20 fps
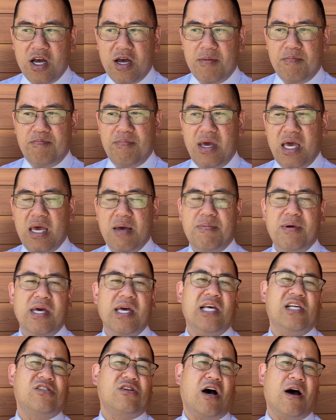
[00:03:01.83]
Maybe
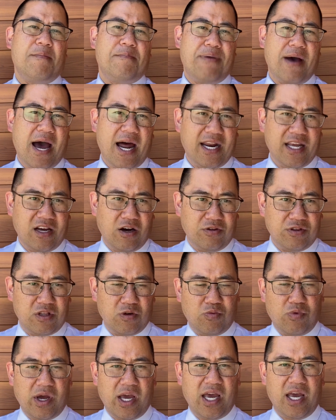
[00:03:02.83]
he's not panning out the
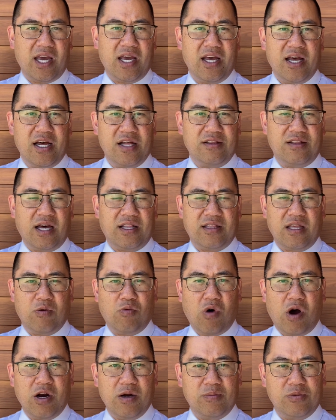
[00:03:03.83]
way that they
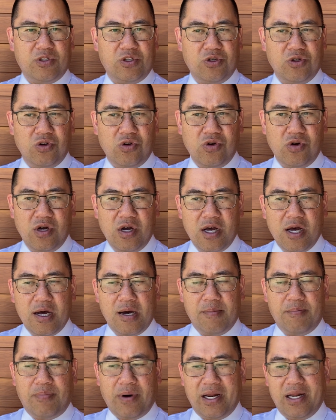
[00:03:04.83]
want him to,
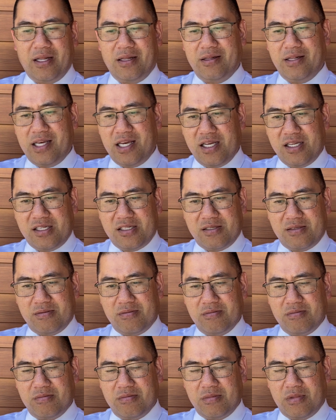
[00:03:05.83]
but at least
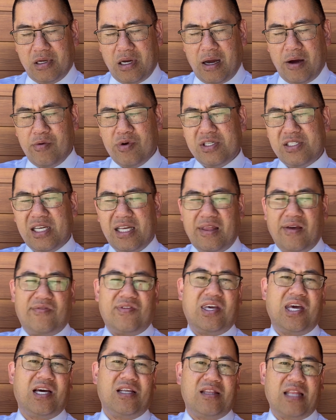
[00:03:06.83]
I wouldn't say they've
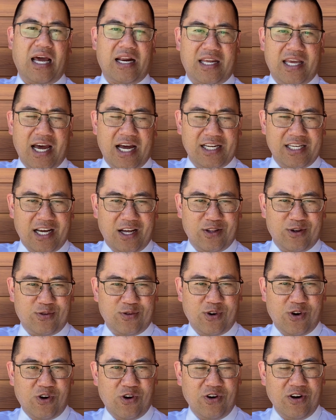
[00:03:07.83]
kicked that can down the
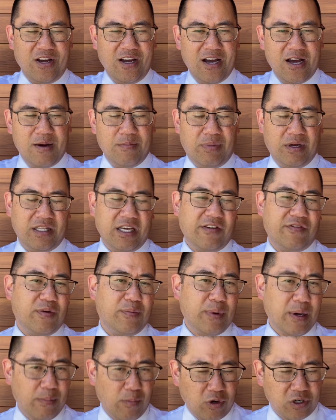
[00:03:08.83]
road, but they have a
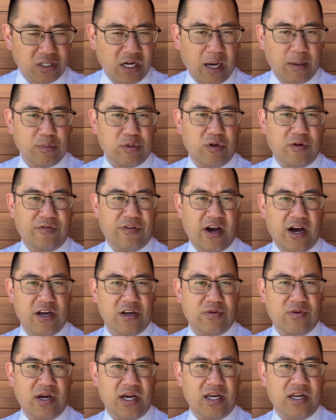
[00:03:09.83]
bit more time to
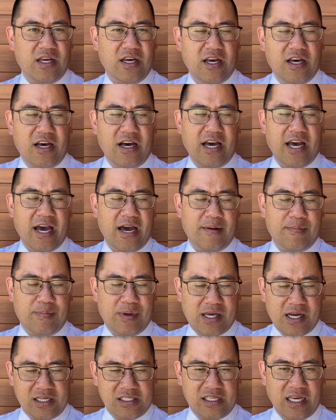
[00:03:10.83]
evaluate and
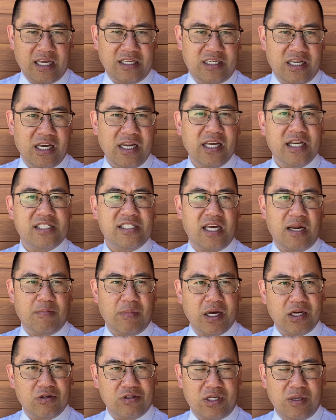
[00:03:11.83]
because they did extend
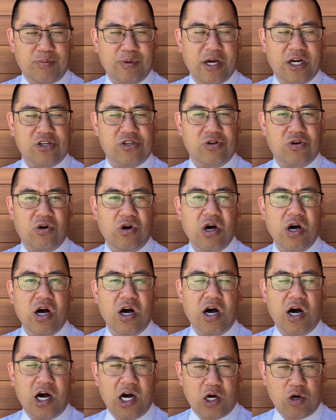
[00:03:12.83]
Michael DiPietro
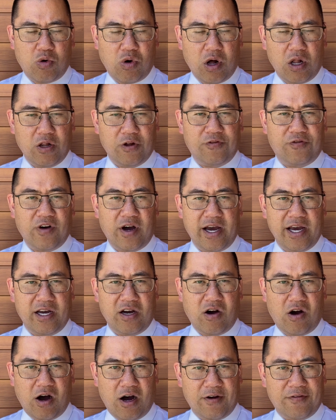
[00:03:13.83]
a qualifying
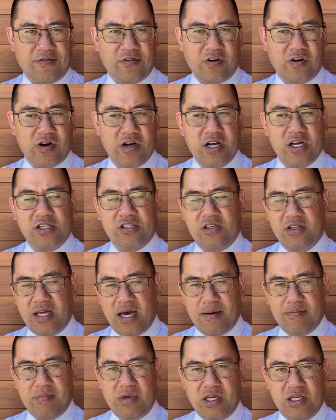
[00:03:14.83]
offer. So
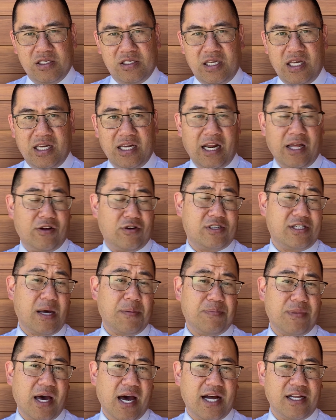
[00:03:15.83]
that means he can either
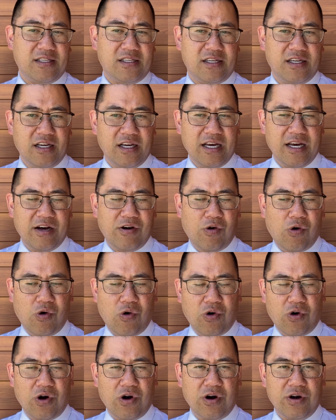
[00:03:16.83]
accept that
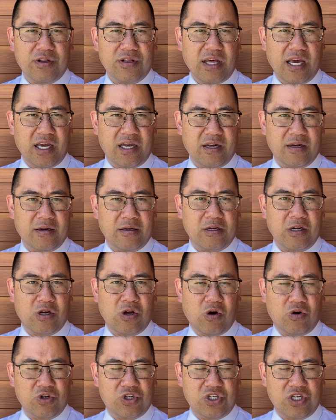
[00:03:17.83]
or they can
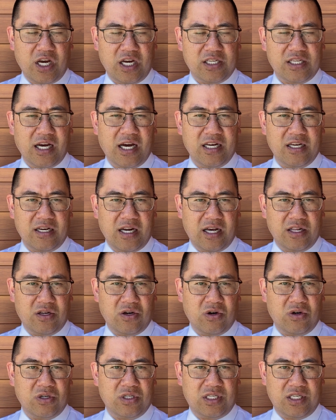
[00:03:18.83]
negotiate
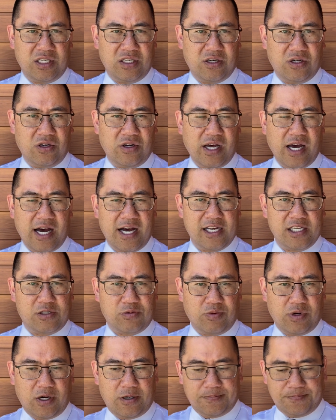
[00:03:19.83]
another deal as
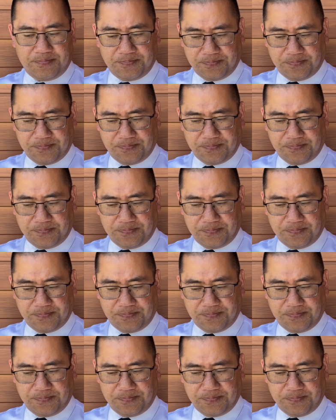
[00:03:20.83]
well.